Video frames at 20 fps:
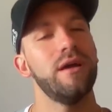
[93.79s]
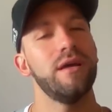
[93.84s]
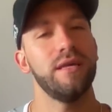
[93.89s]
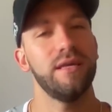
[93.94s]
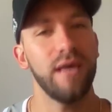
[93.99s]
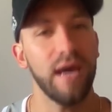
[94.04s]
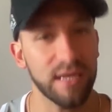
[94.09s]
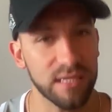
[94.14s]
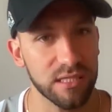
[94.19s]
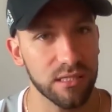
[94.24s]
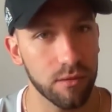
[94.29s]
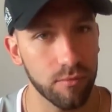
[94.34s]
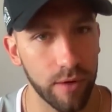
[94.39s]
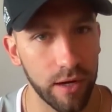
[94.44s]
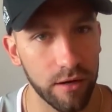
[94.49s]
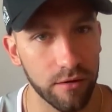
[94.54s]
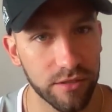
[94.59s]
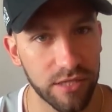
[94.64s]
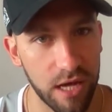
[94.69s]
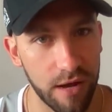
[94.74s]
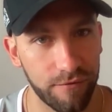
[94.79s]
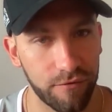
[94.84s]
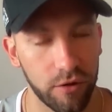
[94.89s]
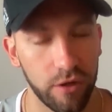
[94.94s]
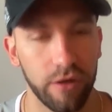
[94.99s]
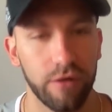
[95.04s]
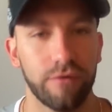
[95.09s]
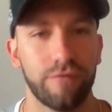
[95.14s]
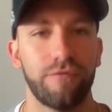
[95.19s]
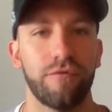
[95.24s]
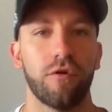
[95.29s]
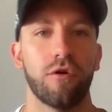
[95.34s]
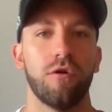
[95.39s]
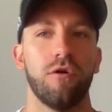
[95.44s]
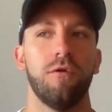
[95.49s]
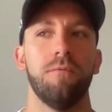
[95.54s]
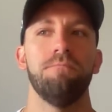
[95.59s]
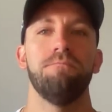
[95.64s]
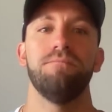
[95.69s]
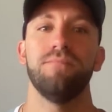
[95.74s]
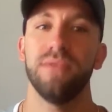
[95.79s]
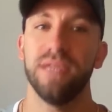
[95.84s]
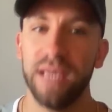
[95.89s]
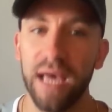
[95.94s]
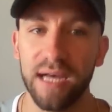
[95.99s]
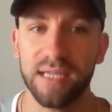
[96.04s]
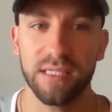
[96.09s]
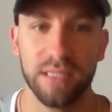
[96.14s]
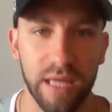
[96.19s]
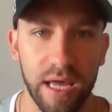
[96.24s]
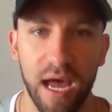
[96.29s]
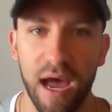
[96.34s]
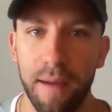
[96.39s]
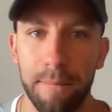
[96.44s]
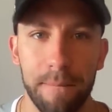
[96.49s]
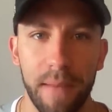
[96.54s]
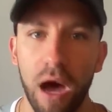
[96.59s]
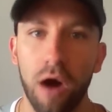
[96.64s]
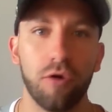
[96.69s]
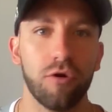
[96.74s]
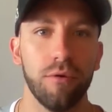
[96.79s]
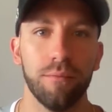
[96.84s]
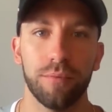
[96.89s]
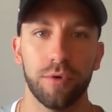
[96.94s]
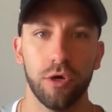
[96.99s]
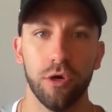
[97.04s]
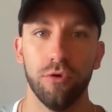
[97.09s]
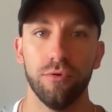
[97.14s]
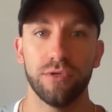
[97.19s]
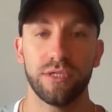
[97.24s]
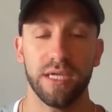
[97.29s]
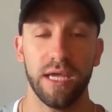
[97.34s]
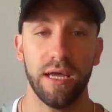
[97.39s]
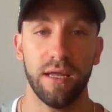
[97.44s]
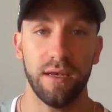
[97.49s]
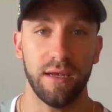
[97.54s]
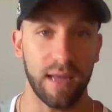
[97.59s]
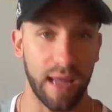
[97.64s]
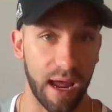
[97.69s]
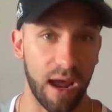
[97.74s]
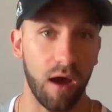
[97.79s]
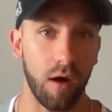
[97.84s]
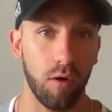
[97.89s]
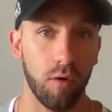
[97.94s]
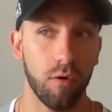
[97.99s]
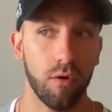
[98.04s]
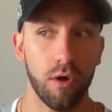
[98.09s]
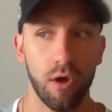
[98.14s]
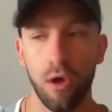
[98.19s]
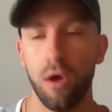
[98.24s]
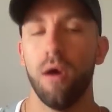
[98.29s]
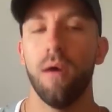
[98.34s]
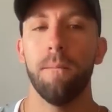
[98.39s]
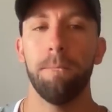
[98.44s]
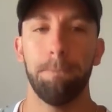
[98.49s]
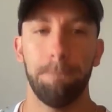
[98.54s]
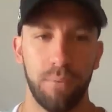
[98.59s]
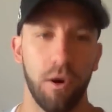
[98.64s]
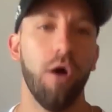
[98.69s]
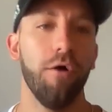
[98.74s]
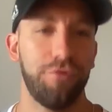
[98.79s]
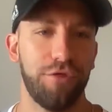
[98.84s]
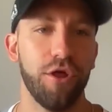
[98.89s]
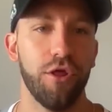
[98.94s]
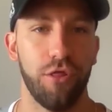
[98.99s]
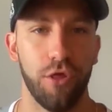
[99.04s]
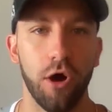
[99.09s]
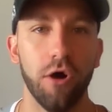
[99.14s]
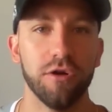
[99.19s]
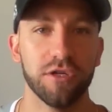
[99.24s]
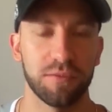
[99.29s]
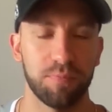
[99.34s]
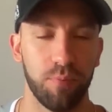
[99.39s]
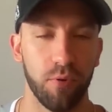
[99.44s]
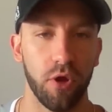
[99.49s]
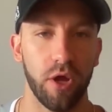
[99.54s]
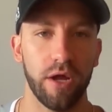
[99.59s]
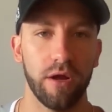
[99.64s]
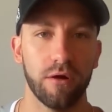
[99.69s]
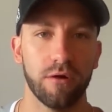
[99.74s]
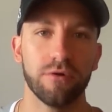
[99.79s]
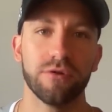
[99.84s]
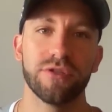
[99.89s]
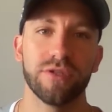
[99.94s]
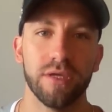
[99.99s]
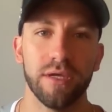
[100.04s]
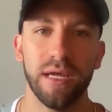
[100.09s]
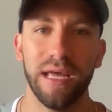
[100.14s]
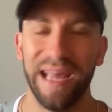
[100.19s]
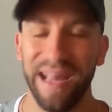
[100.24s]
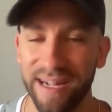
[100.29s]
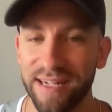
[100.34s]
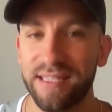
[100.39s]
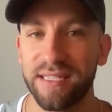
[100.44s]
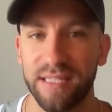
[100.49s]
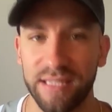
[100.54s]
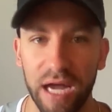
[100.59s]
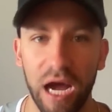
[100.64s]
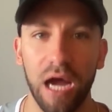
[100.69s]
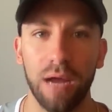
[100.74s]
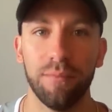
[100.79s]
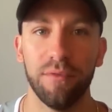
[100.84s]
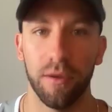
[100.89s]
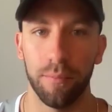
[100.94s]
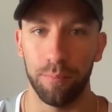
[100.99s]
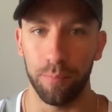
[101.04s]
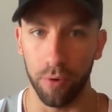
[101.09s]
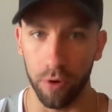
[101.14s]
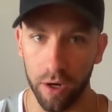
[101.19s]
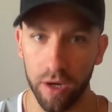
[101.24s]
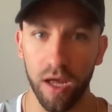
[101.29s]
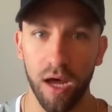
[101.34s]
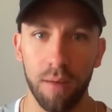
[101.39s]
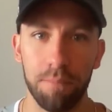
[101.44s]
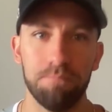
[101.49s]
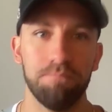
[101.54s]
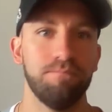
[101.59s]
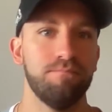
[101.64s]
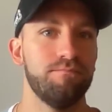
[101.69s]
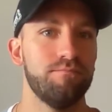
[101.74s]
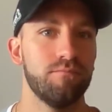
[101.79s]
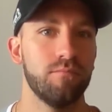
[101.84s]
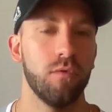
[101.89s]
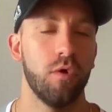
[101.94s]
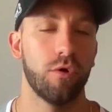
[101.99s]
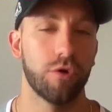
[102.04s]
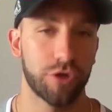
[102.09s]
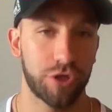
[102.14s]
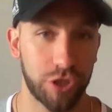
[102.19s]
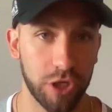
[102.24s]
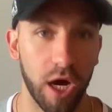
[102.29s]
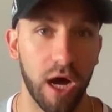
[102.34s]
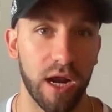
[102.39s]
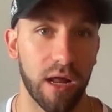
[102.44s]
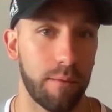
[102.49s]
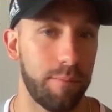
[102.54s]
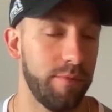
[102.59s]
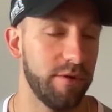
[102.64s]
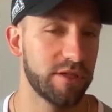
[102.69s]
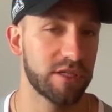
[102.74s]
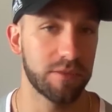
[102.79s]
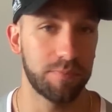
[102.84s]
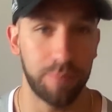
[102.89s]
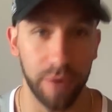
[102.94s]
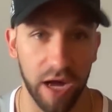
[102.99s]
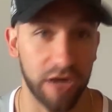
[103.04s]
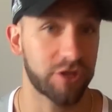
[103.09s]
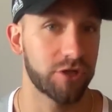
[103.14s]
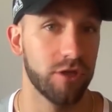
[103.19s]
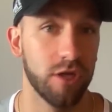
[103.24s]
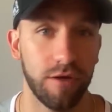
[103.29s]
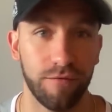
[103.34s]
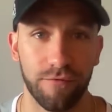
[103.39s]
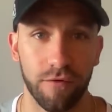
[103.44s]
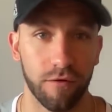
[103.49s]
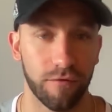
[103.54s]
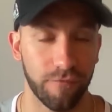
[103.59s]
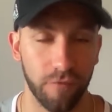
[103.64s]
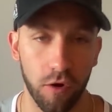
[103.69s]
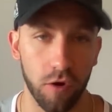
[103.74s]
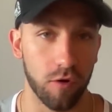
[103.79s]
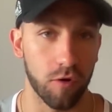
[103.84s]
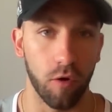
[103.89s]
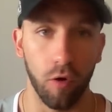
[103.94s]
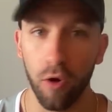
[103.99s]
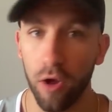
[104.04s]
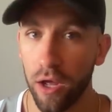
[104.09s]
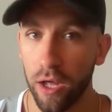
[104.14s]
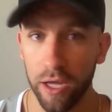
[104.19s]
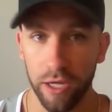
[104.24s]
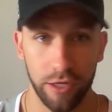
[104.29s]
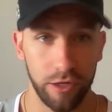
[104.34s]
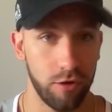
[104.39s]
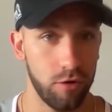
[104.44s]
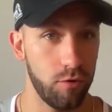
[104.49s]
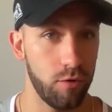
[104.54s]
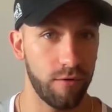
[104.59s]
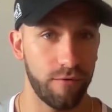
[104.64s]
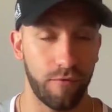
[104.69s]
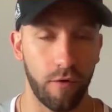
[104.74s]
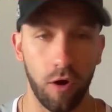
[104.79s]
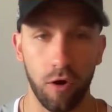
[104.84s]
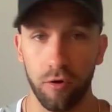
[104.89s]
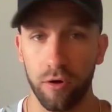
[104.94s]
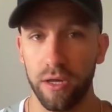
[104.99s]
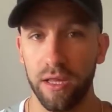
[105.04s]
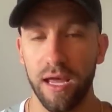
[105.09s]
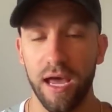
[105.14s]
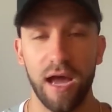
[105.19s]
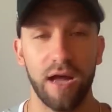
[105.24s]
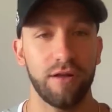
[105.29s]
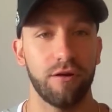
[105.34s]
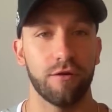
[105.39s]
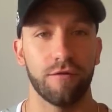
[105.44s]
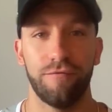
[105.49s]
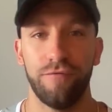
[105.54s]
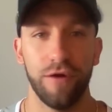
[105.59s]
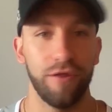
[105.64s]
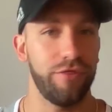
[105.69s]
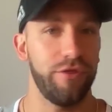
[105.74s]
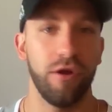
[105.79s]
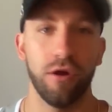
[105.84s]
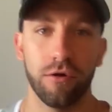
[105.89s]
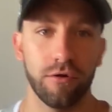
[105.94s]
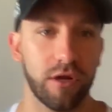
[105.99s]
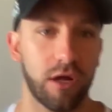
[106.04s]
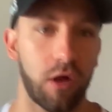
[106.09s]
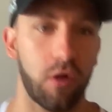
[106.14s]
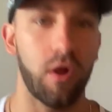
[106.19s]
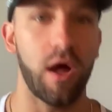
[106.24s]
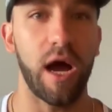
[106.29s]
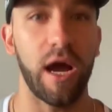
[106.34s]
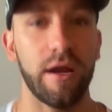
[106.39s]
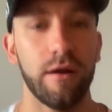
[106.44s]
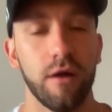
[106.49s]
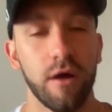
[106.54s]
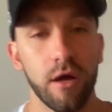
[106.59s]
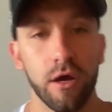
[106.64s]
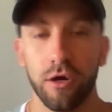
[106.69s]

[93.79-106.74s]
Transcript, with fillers: Yes, the Raiders have Clelin Ferrell. Yes, they have Malcolm Koonce. And now, both of those players, it's time to put up or shut up, especially for Ferrell. You have already had your fifth-year decline.